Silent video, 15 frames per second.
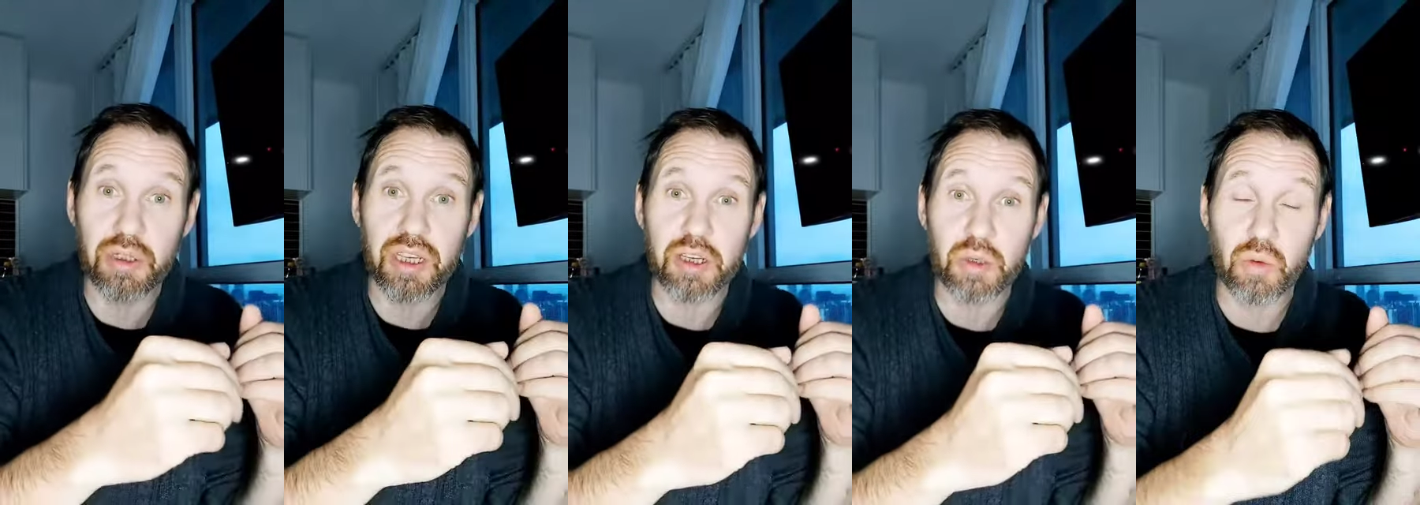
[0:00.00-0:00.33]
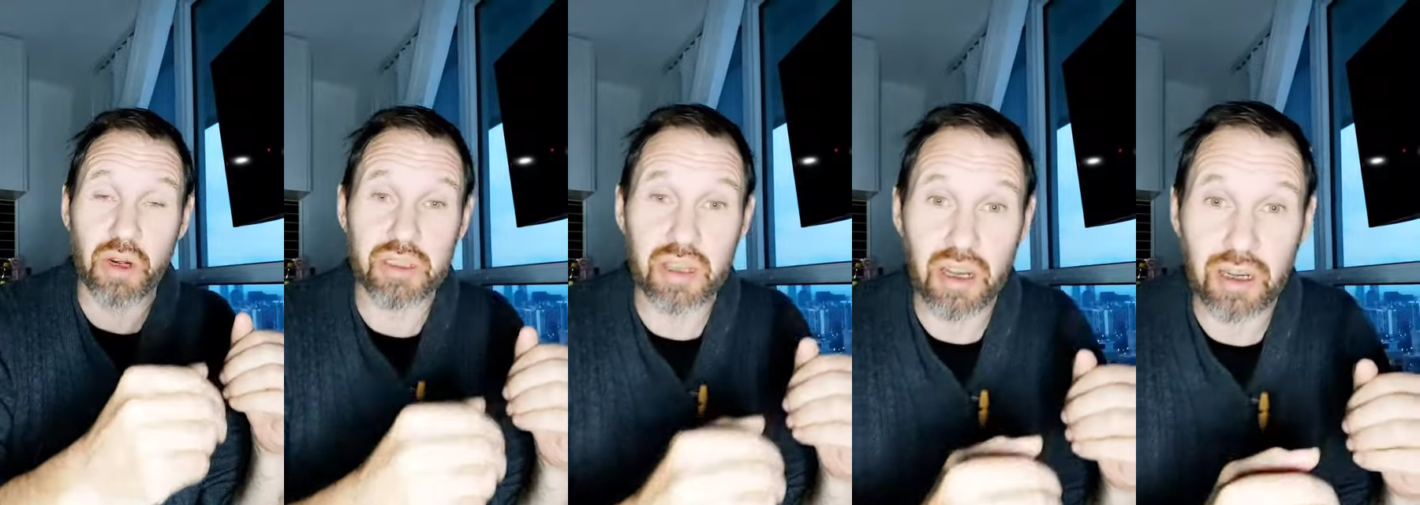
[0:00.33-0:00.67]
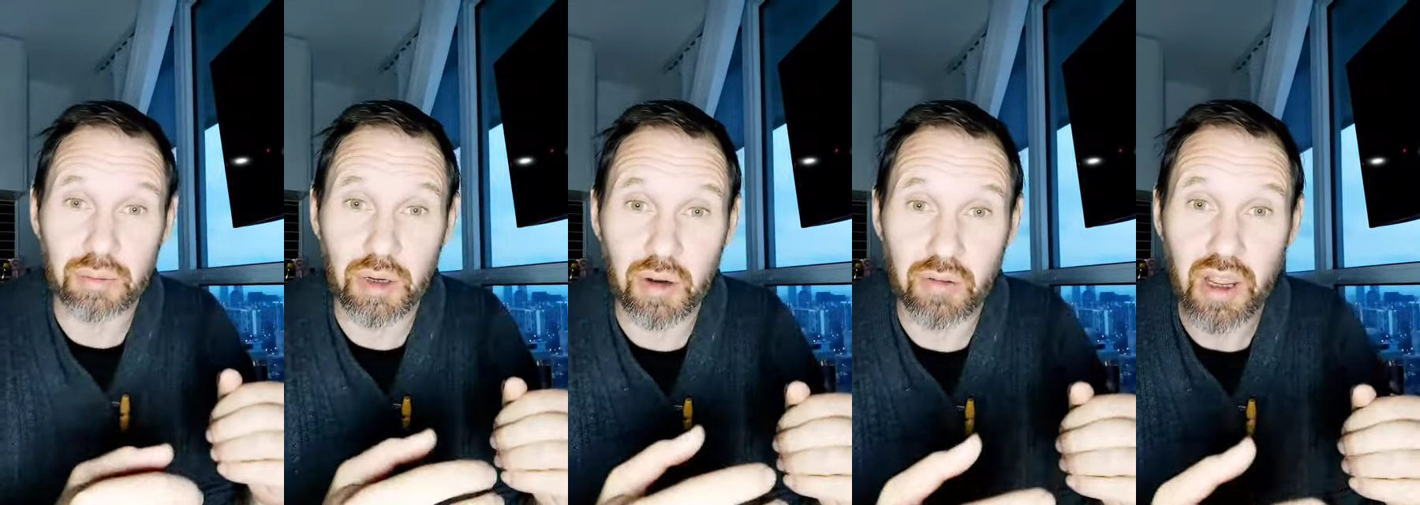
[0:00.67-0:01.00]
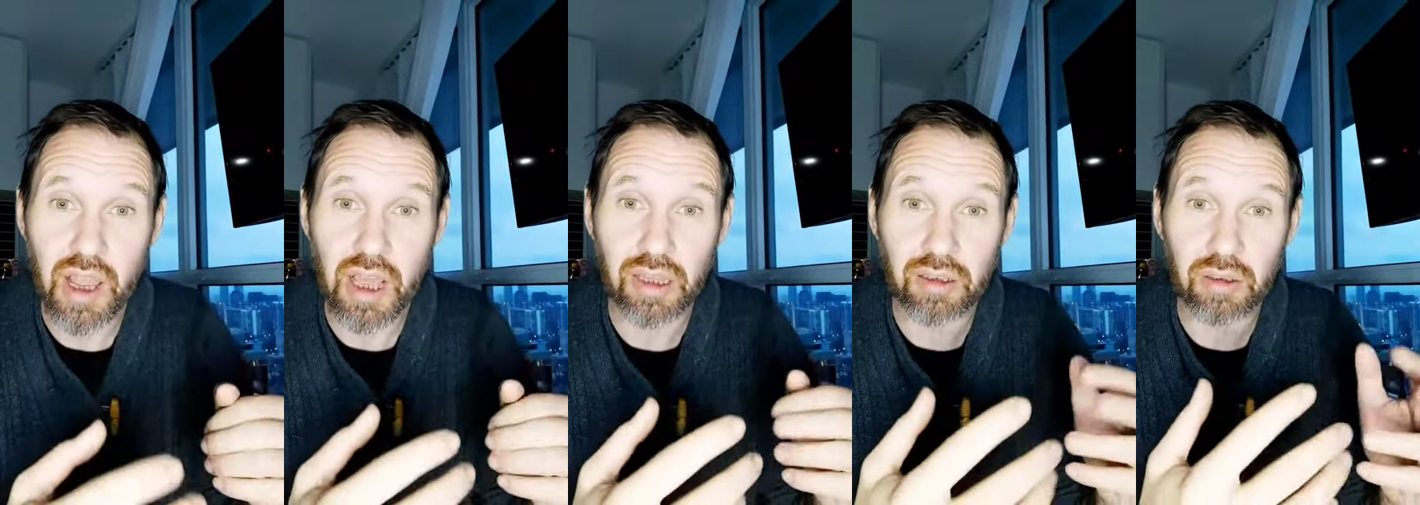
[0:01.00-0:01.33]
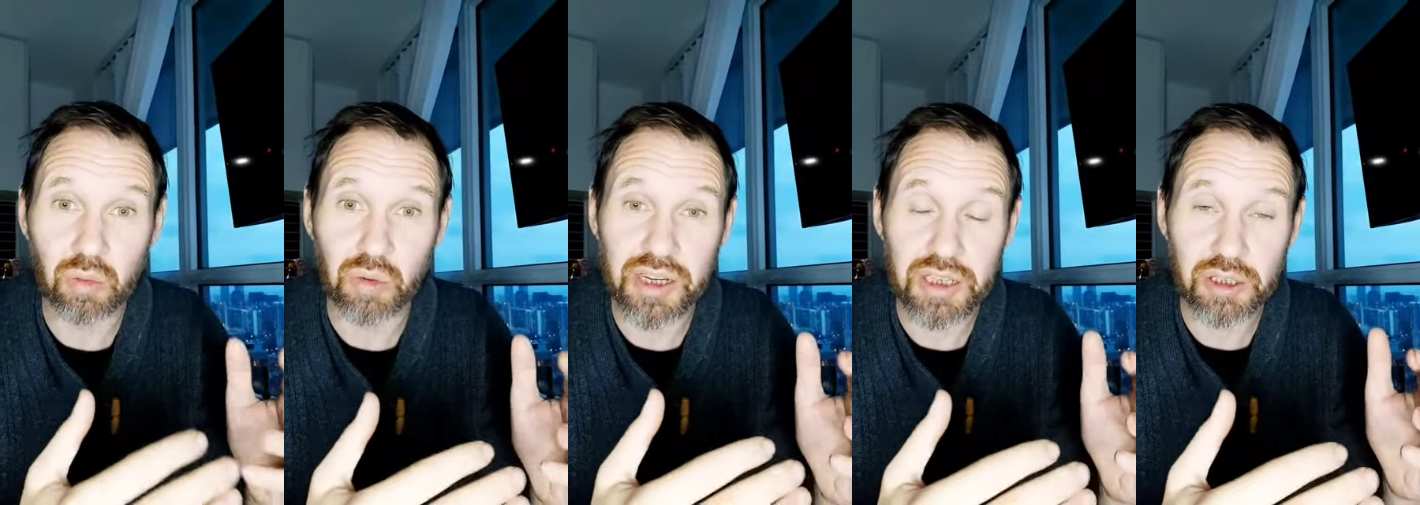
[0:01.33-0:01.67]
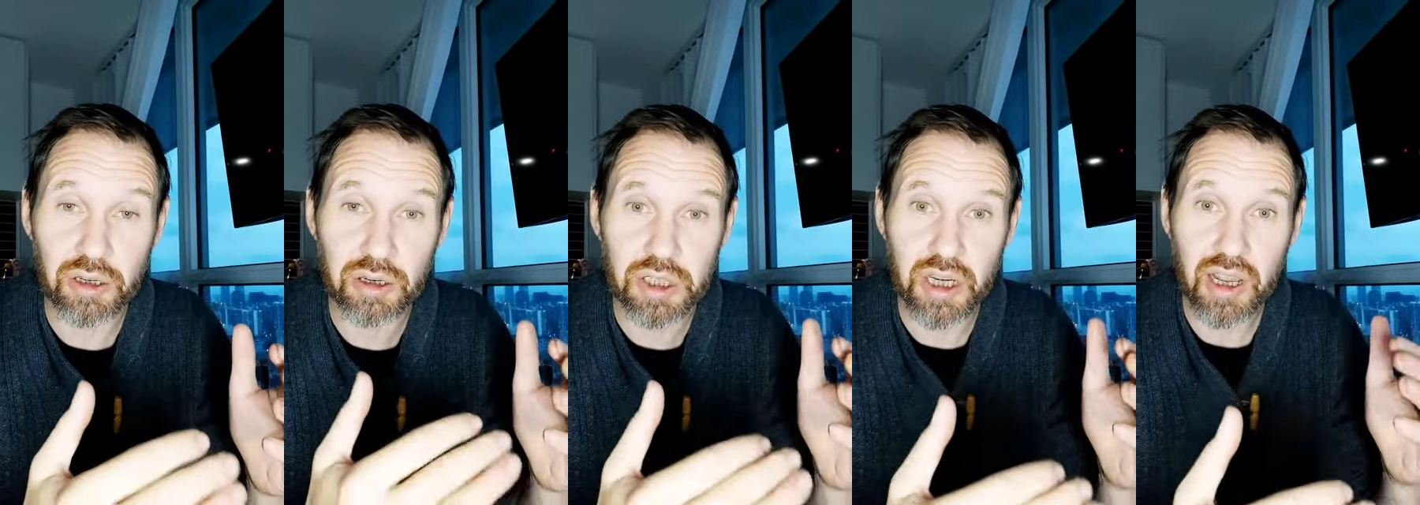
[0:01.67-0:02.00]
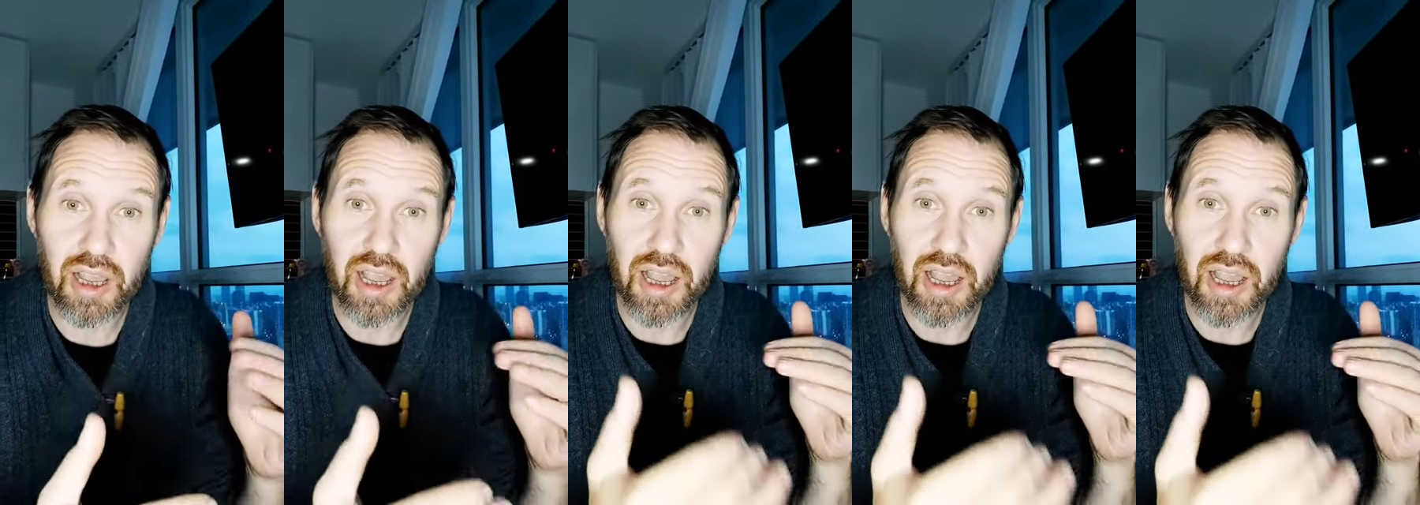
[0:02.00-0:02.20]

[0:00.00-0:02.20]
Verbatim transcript: I just want to talk about a little research